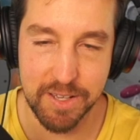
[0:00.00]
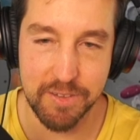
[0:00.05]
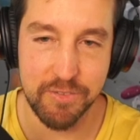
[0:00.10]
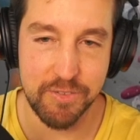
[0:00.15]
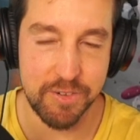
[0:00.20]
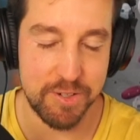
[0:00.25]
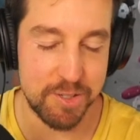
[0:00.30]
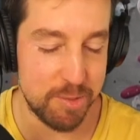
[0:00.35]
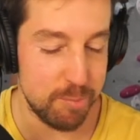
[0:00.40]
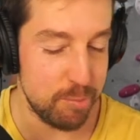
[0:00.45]

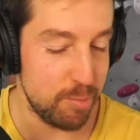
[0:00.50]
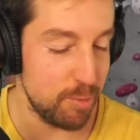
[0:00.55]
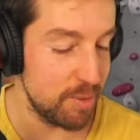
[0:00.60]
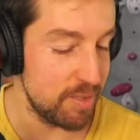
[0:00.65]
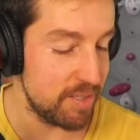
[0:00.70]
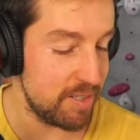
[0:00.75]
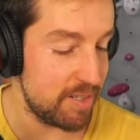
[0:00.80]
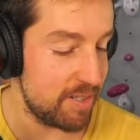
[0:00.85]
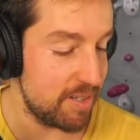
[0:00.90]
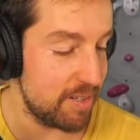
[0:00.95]
first
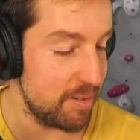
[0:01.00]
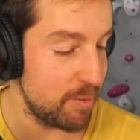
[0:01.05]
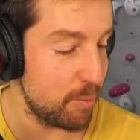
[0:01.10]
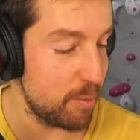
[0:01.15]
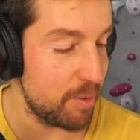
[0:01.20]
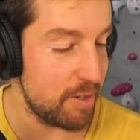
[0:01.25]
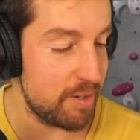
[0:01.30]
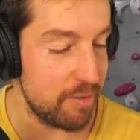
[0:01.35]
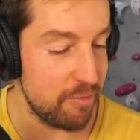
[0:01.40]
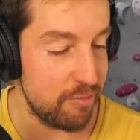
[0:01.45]
boulder
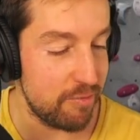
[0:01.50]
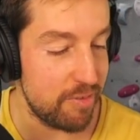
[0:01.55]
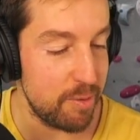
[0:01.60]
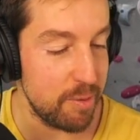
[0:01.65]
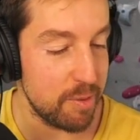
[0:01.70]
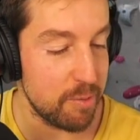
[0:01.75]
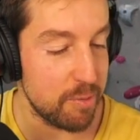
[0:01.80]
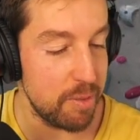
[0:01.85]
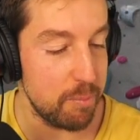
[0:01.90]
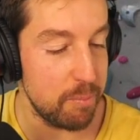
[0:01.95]
were very
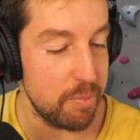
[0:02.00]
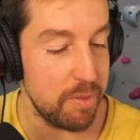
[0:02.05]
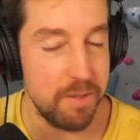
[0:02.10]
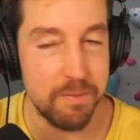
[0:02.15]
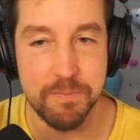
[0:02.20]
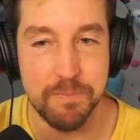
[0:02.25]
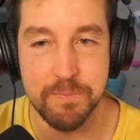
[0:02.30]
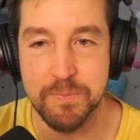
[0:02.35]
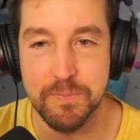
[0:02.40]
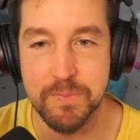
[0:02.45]
crimpy.
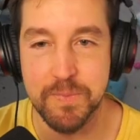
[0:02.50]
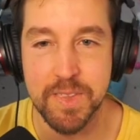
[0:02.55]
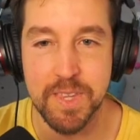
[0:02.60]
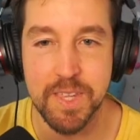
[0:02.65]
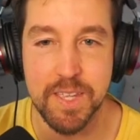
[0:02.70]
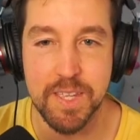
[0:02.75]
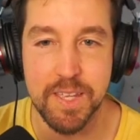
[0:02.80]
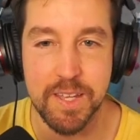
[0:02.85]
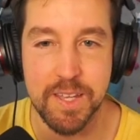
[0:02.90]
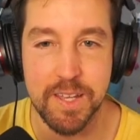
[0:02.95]

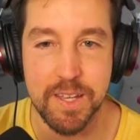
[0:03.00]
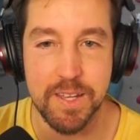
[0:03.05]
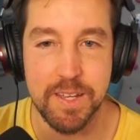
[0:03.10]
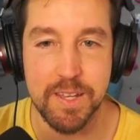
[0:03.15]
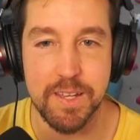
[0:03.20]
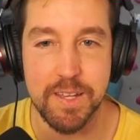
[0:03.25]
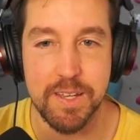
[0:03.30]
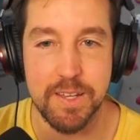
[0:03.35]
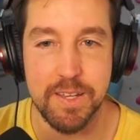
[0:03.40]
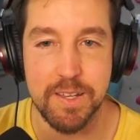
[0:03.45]

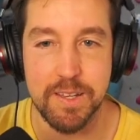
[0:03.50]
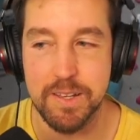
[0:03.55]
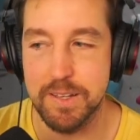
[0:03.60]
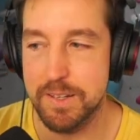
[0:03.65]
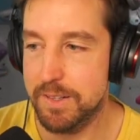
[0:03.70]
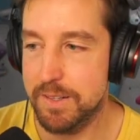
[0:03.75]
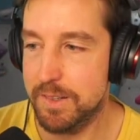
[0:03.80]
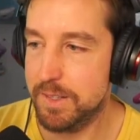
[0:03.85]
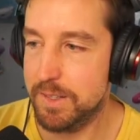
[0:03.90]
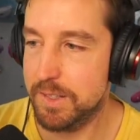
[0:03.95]

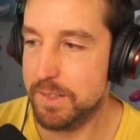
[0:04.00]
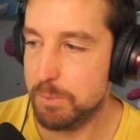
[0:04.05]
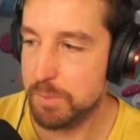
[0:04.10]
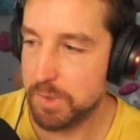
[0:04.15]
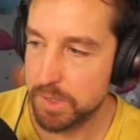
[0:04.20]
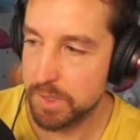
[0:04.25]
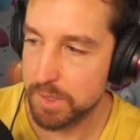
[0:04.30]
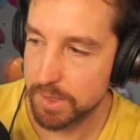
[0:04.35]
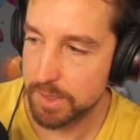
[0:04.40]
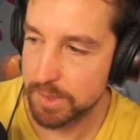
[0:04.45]
Let me
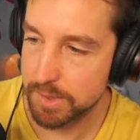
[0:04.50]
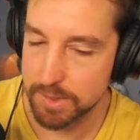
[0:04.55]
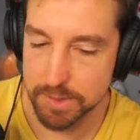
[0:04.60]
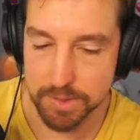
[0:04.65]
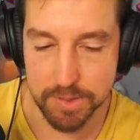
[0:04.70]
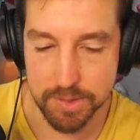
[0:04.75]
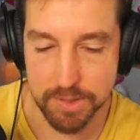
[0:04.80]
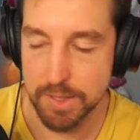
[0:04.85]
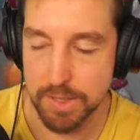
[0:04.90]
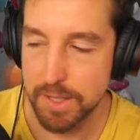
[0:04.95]

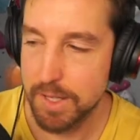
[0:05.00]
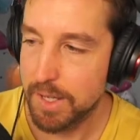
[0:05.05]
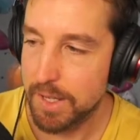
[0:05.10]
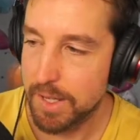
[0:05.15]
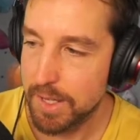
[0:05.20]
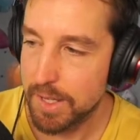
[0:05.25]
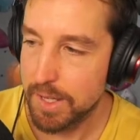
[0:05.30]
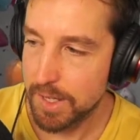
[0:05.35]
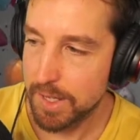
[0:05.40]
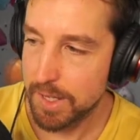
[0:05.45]
just
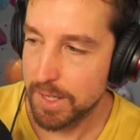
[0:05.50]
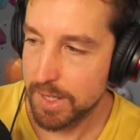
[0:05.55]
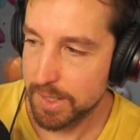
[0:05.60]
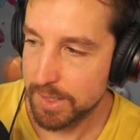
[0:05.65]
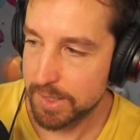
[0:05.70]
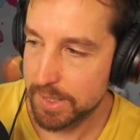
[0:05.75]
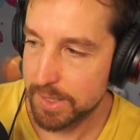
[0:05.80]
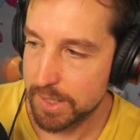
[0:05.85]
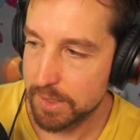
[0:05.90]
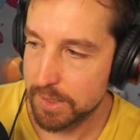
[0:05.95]

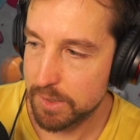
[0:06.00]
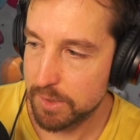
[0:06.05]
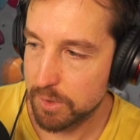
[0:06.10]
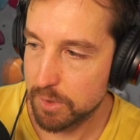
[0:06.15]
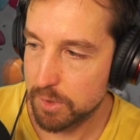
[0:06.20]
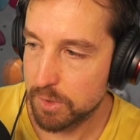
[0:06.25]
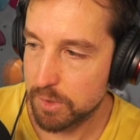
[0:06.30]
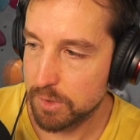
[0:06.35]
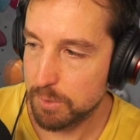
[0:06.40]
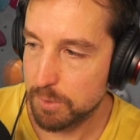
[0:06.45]
turn
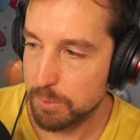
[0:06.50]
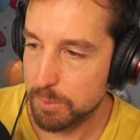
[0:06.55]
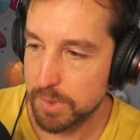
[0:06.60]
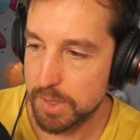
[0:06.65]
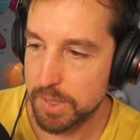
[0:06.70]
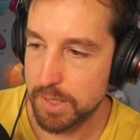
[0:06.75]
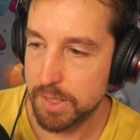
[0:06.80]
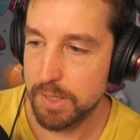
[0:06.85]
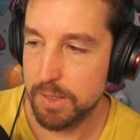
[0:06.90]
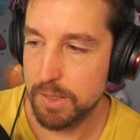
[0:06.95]
on
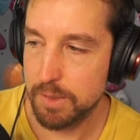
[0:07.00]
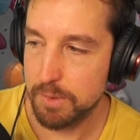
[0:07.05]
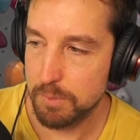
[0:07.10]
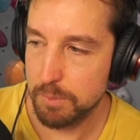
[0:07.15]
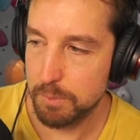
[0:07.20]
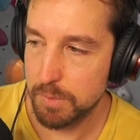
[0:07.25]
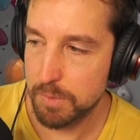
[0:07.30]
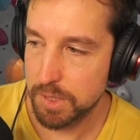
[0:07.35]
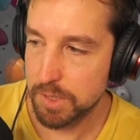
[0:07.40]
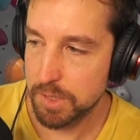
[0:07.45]
my
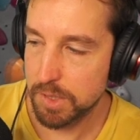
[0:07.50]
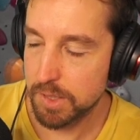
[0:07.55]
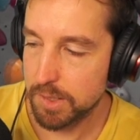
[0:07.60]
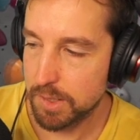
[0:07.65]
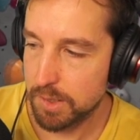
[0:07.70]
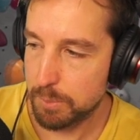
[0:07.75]
magical